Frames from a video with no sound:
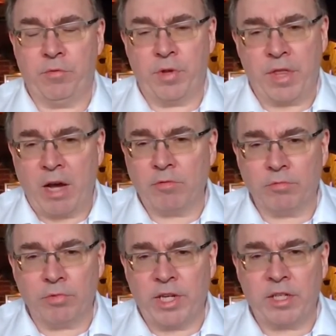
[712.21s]

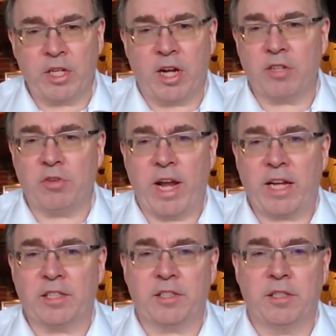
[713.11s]
without written
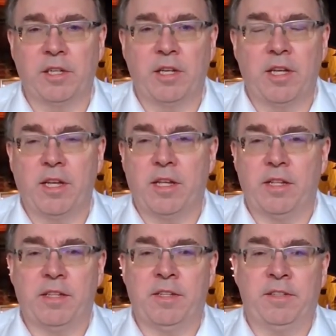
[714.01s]
contracts,
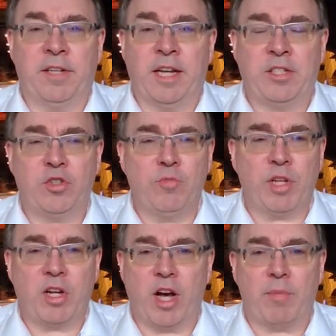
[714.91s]

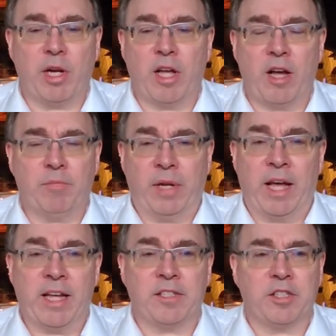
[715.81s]
assume the common law
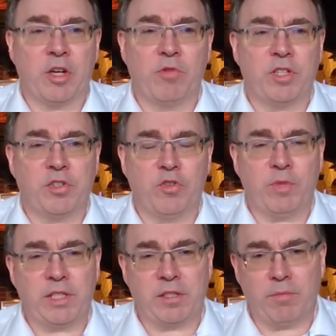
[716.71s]
implies and don't
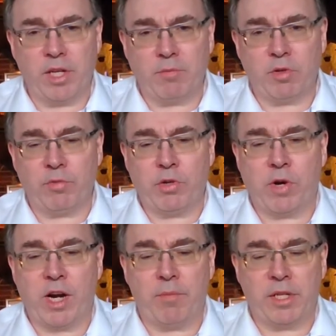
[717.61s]
assume it's the minimum
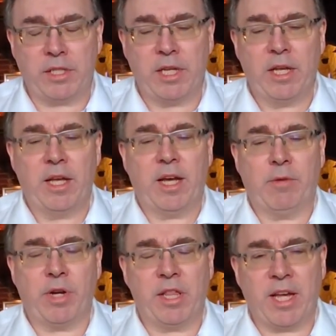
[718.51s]
requirement.
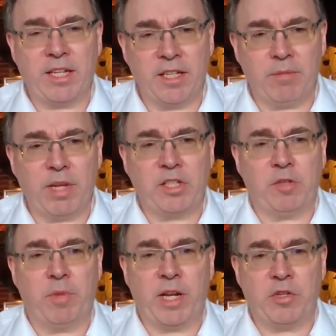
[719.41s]
One thing I didn't
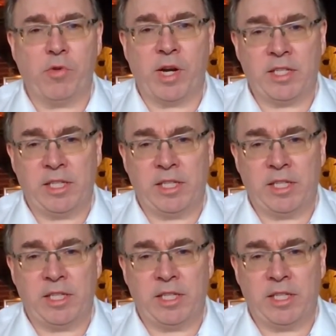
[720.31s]
mention, but I do